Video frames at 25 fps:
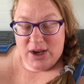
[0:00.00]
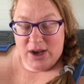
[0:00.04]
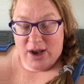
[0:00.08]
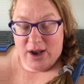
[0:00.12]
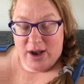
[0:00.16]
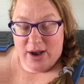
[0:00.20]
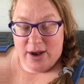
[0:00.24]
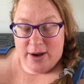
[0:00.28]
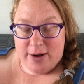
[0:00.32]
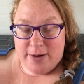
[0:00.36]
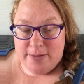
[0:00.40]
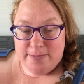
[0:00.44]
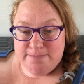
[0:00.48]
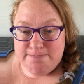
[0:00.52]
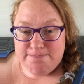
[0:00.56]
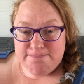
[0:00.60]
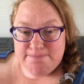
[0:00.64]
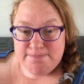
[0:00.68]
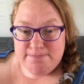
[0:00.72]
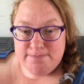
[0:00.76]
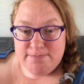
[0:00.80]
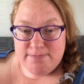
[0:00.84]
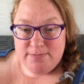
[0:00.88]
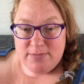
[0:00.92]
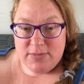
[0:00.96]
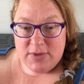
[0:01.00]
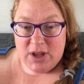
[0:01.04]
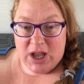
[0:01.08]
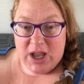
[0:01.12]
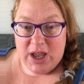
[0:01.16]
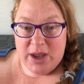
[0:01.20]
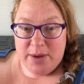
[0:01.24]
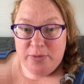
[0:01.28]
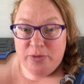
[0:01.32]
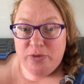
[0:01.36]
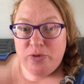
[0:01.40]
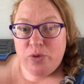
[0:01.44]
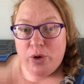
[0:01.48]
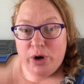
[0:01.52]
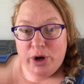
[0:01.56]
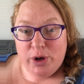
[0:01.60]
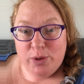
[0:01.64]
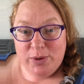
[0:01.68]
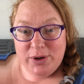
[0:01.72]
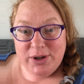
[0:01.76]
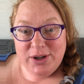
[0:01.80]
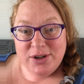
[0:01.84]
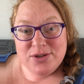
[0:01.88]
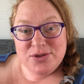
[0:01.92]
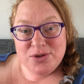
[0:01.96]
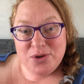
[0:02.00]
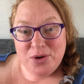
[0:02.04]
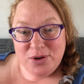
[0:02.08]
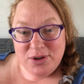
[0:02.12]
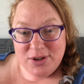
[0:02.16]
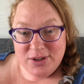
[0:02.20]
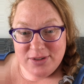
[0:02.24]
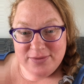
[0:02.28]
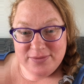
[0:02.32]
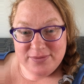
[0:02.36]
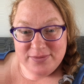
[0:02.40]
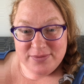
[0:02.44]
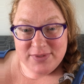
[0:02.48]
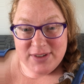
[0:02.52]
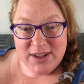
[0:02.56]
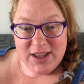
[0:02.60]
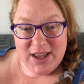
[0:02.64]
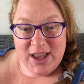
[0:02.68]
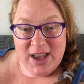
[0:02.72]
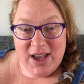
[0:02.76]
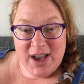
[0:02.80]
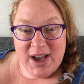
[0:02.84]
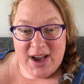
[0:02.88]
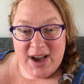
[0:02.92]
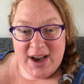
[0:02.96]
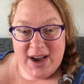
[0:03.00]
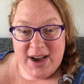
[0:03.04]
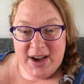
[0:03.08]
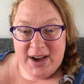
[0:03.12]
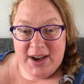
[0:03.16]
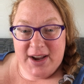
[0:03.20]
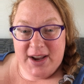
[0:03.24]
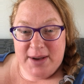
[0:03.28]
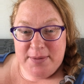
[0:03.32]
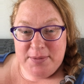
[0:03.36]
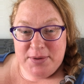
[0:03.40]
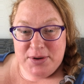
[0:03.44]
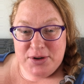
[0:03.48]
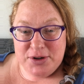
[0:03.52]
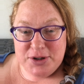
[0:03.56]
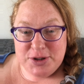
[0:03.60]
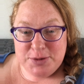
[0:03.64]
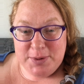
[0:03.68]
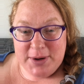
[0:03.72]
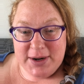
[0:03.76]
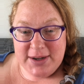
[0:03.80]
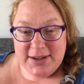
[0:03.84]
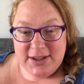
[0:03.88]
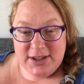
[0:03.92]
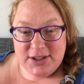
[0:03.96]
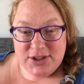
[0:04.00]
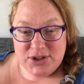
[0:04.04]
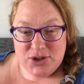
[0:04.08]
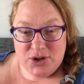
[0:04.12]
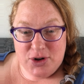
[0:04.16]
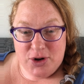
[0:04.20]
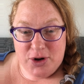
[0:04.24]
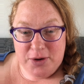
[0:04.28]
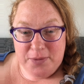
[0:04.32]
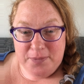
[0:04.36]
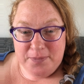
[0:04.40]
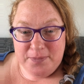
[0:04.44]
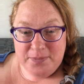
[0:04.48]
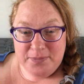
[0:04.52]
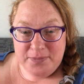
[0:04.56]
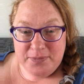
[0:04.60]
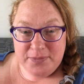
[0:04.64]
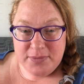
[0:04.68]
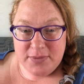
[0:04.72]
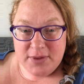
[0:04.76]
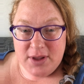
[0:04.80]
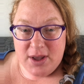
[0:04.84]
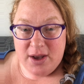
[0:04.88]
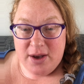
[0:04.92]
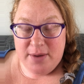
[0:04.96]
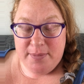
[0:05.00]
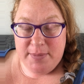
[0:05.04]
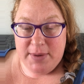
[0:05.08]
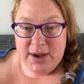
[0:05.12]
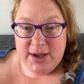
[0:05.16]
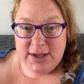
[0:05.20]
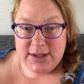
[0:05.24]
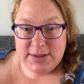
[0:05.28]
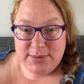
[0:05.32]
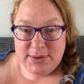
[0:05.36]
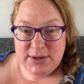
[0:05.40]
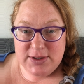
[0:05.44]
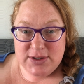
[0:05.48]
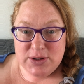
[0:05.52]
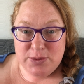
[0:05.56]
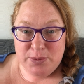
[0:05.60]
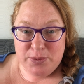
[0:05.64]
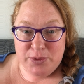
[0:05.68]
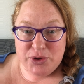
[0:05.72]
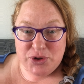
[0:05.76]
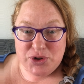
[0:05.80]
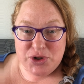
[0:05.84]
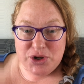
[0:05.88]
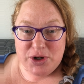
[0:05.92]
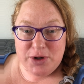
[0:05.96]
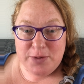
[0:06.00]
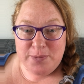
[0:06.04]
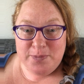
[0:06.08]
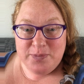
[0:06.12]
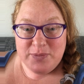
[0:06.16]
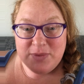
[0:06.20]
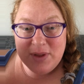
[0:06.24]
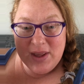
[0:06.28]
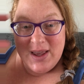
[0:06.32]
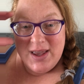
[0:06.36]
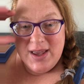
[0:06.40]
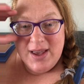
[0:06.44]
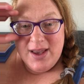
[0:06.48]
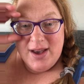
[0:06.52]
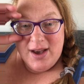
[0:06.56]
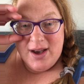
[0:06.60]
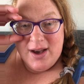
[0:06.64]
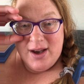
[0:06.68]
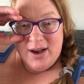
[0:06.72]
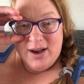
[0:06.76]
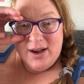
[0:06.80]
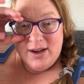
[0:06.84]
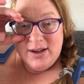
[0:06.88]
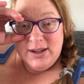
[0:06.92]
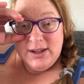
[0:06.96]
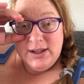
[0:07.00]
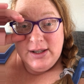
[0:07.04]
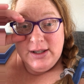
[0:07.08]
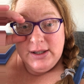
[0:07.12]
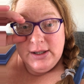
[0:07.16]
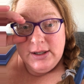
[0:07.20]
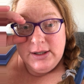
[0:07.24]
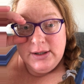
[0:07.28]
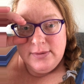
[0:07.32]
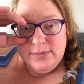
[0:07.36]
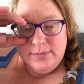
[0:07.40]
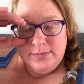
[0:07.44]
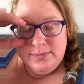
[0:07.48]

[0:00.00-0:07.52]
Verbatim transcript: Um, I am 41 years old. I am a nurse practitioner. Uh, my husband is a butcher. Uh, he